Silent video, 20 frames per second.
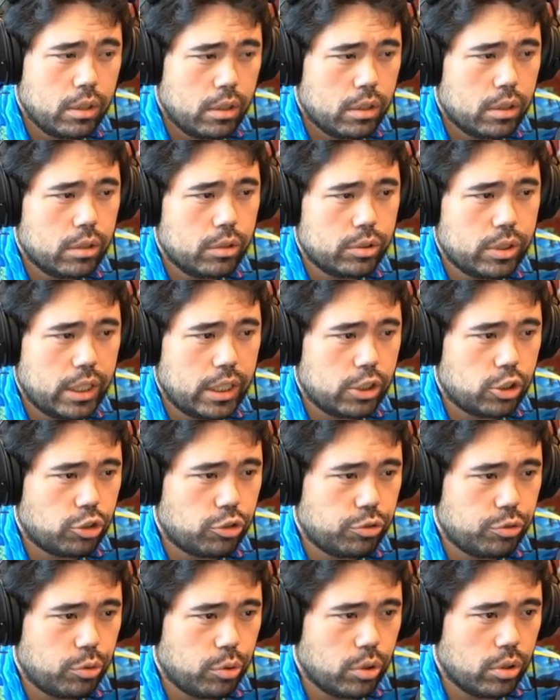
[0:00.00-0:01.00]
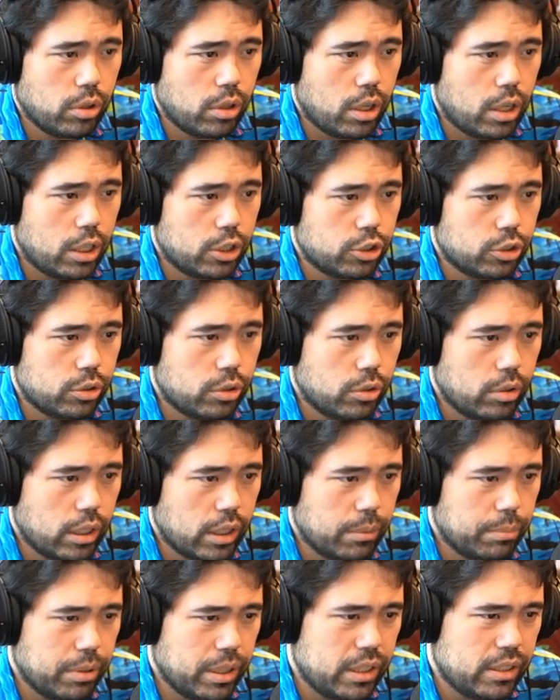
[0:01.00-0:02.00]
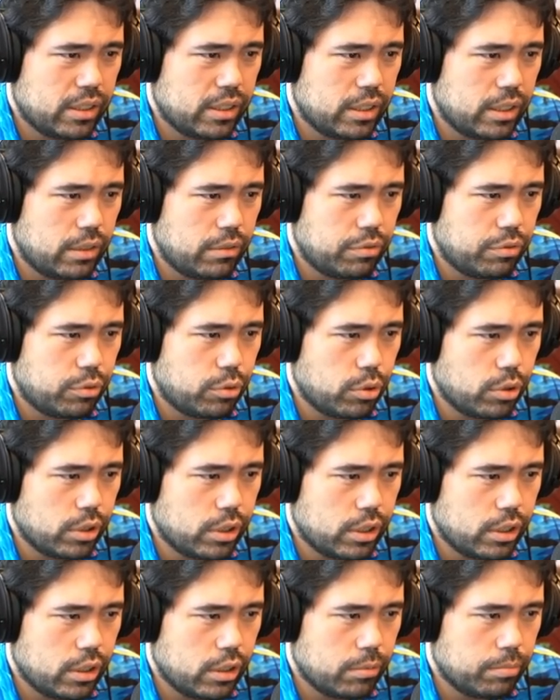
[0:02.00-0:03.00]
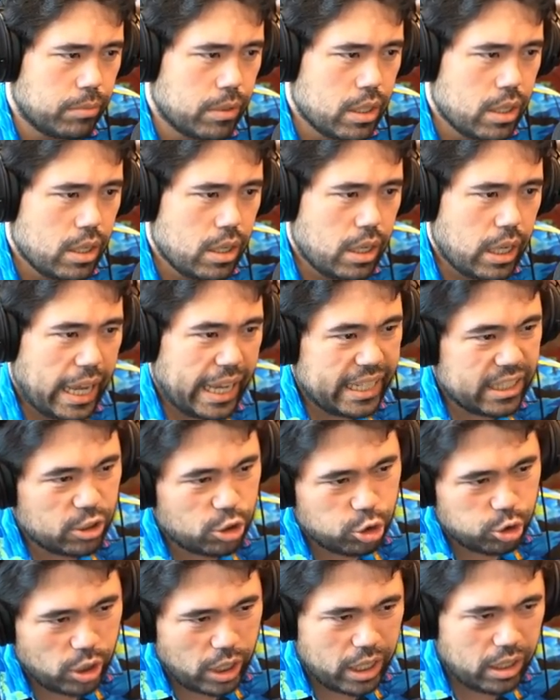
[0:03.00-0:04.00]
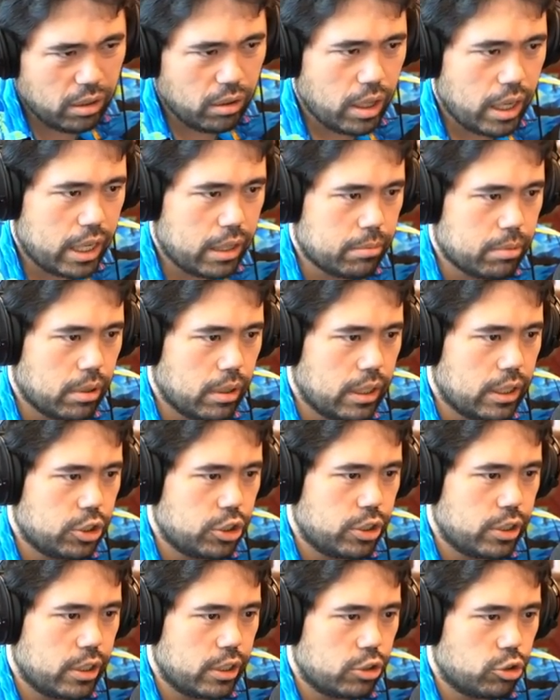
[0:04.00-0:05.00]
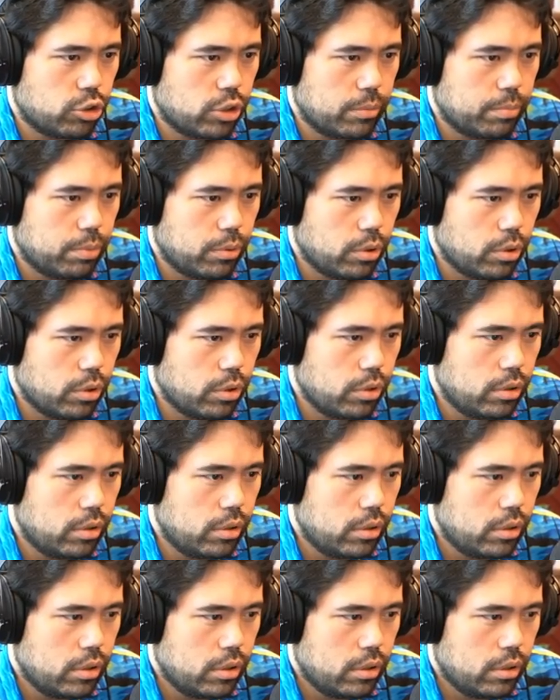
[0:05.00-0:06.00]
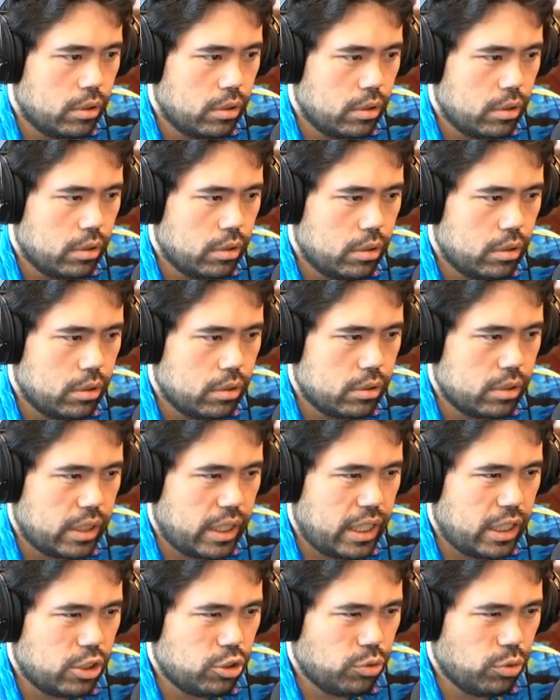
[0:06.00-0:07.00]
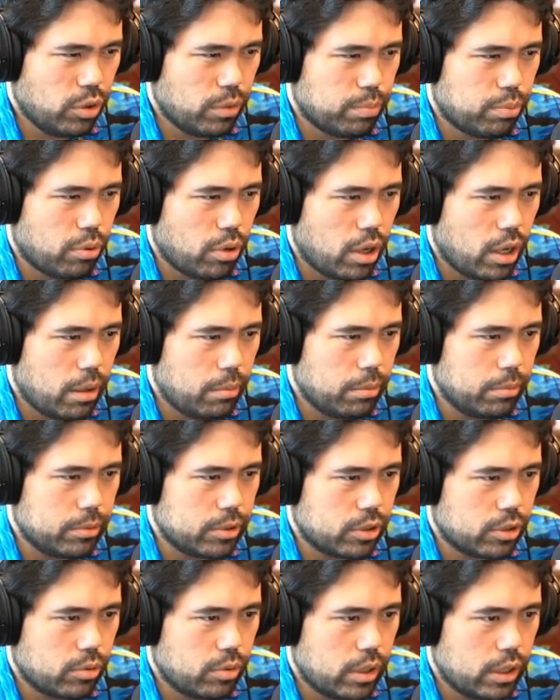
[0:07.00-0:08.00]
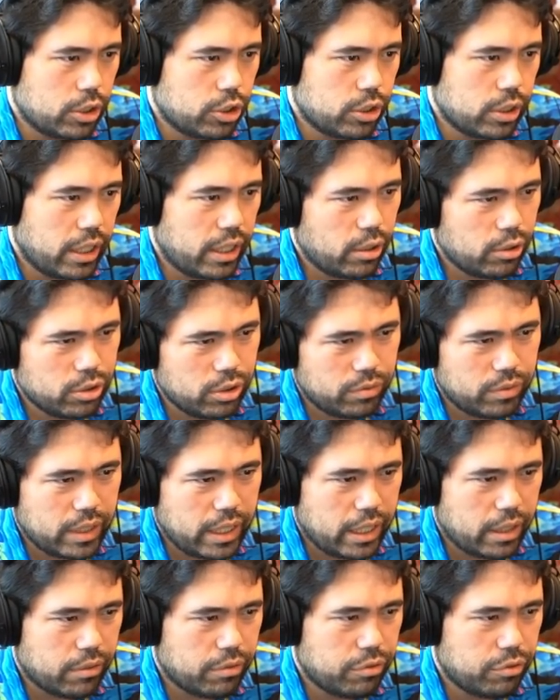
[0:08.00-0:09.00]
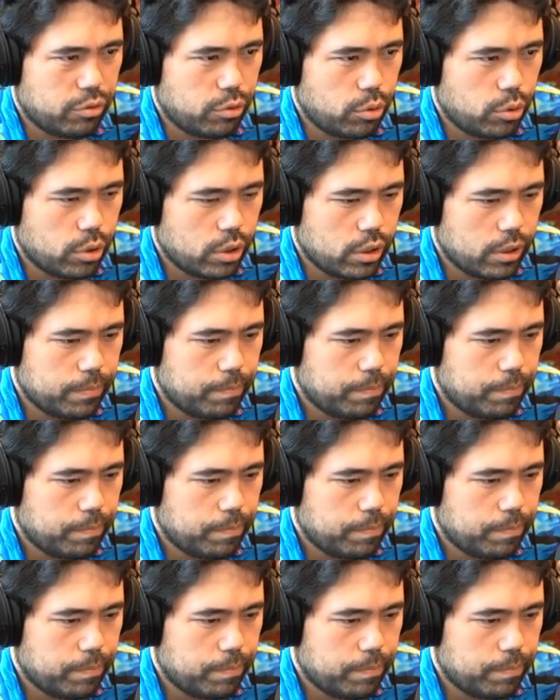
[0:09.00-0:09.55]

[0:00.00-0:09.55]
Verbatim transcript: because h4 logical I can play c4 here I can try to line up the legendary triple h4 problems question I also have knight f4